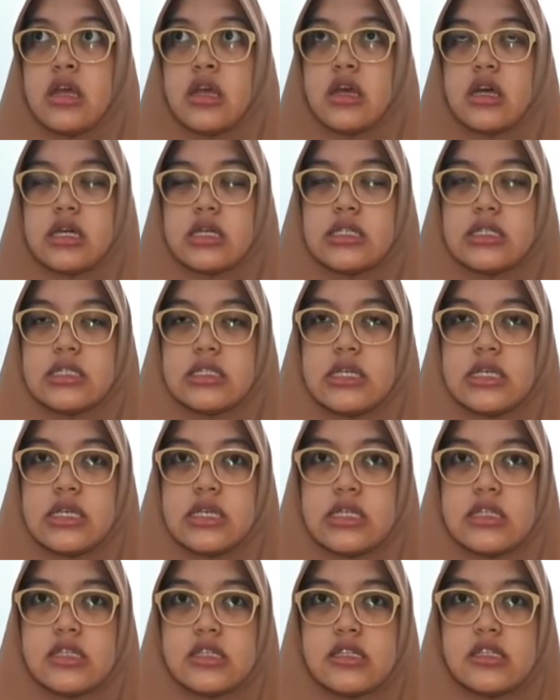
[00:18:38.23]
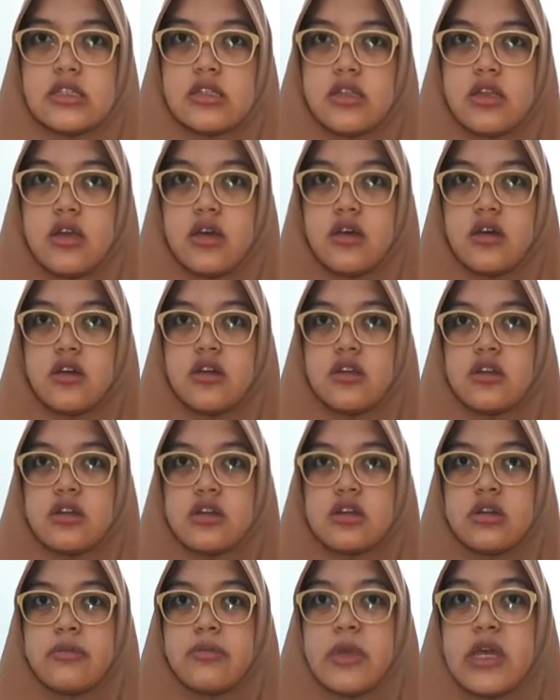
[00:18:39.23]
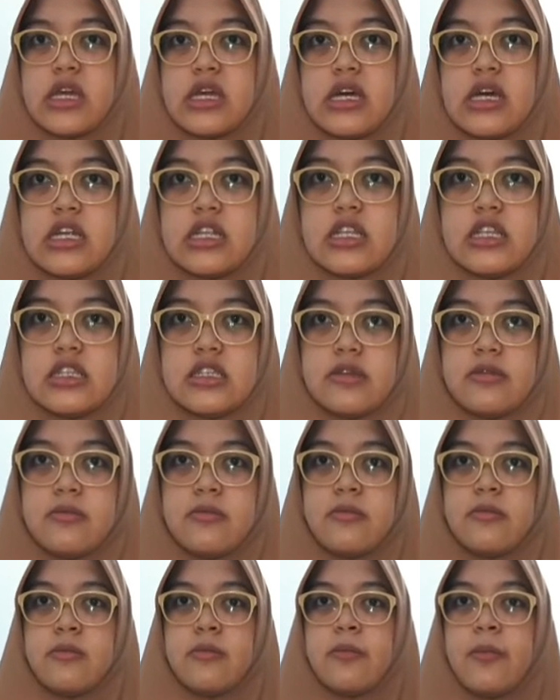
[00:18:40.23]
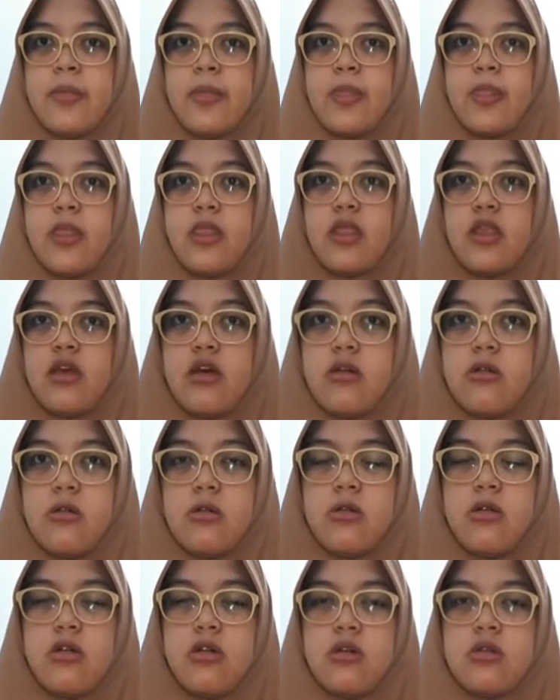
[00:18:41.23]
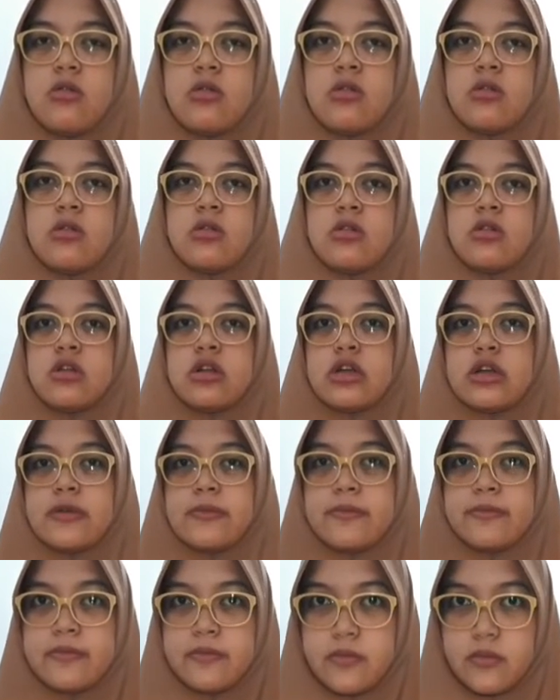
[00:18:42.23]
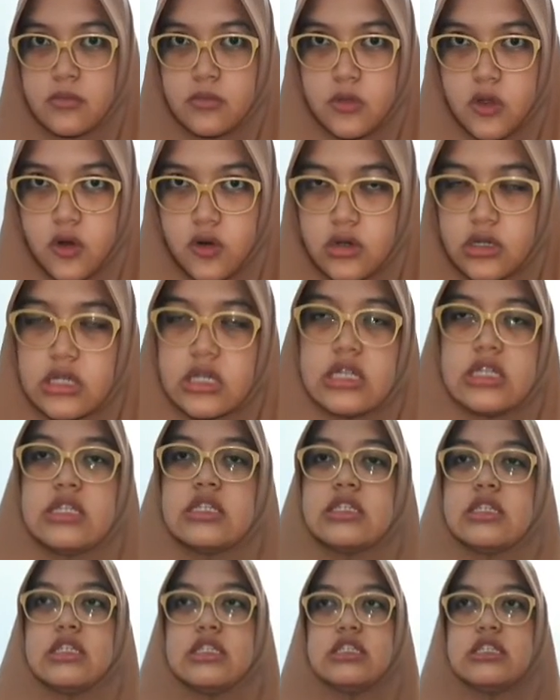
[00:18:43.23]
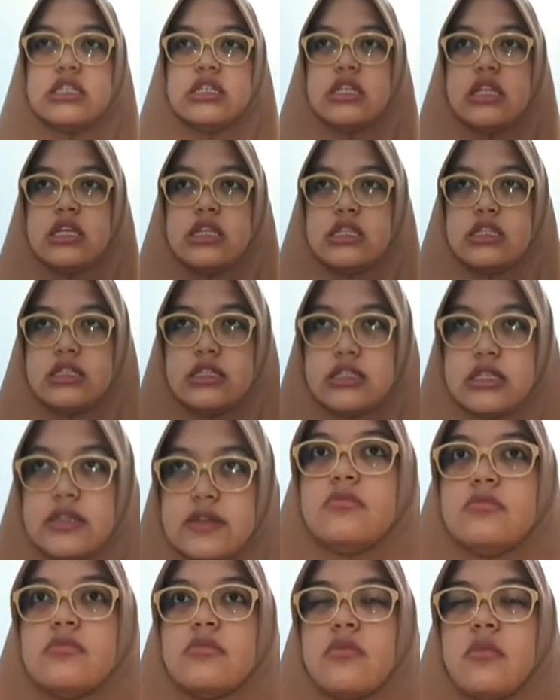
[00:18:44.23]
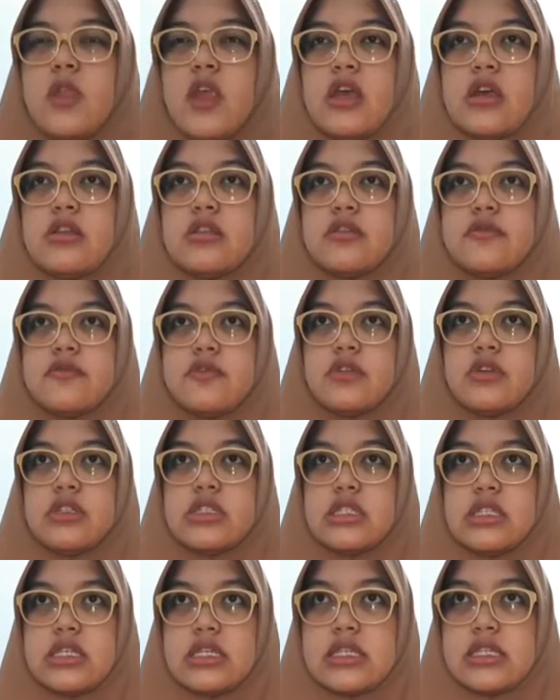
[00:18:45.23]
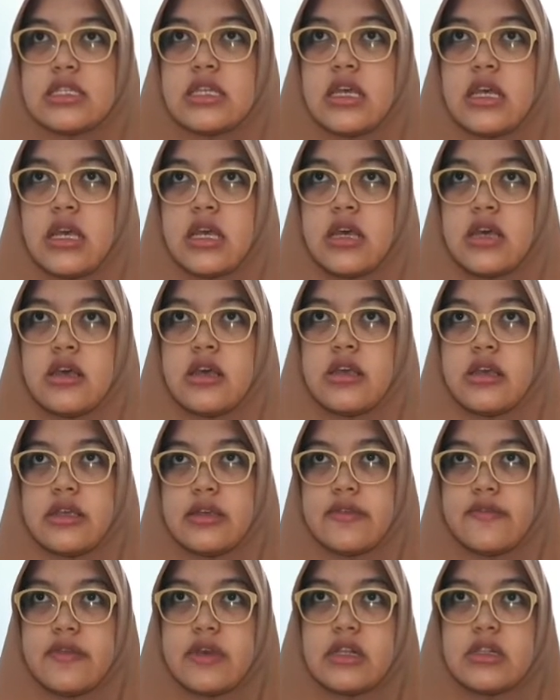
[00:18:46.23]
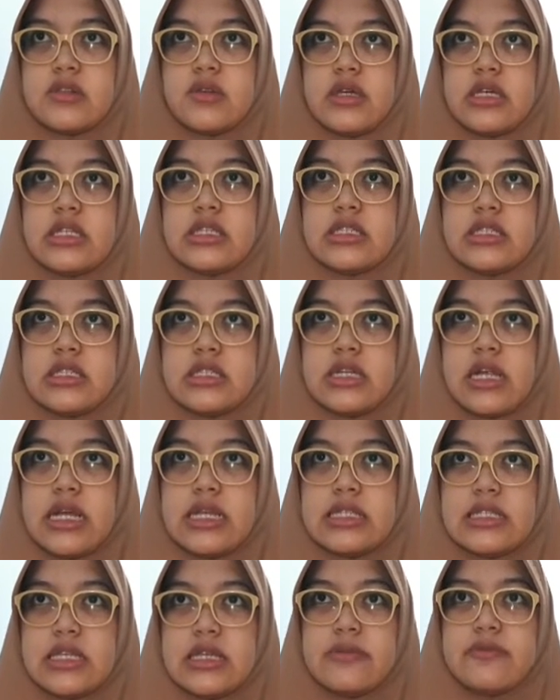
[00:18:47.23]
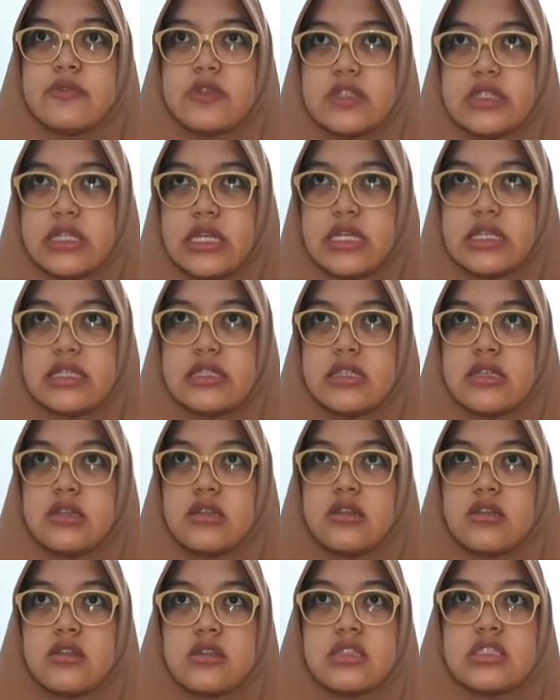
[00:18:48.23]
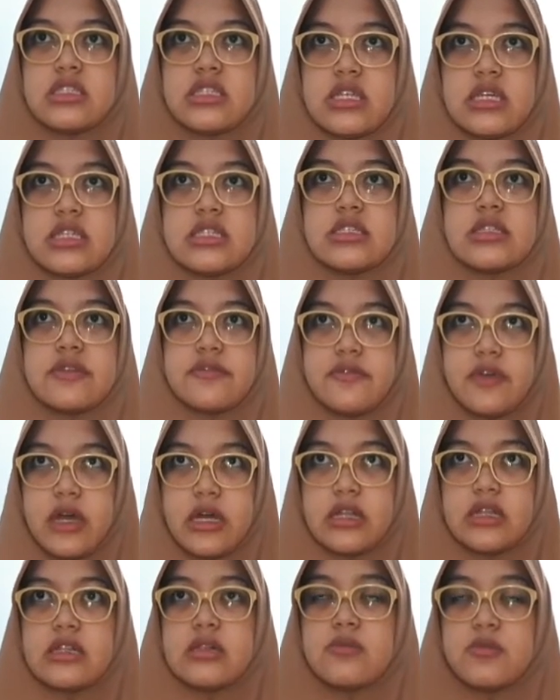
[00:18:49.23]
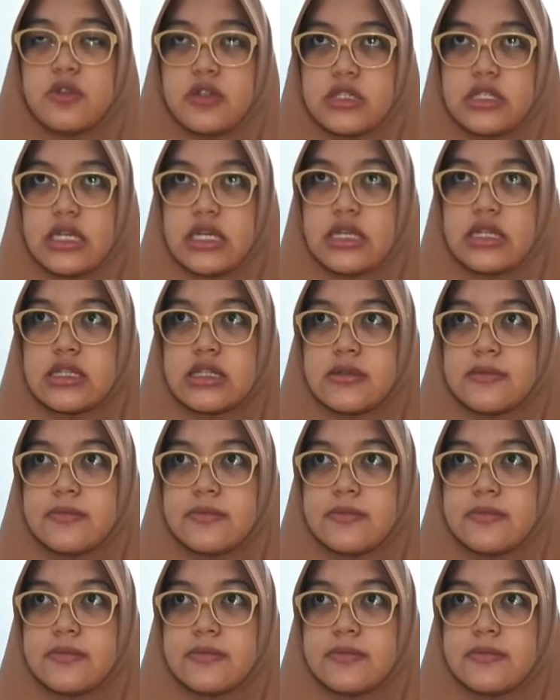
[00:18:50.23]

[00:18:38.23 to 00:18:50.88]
contents or mechanism or organization and stuff? And the fourth is evaluate the writing process, not just the final product.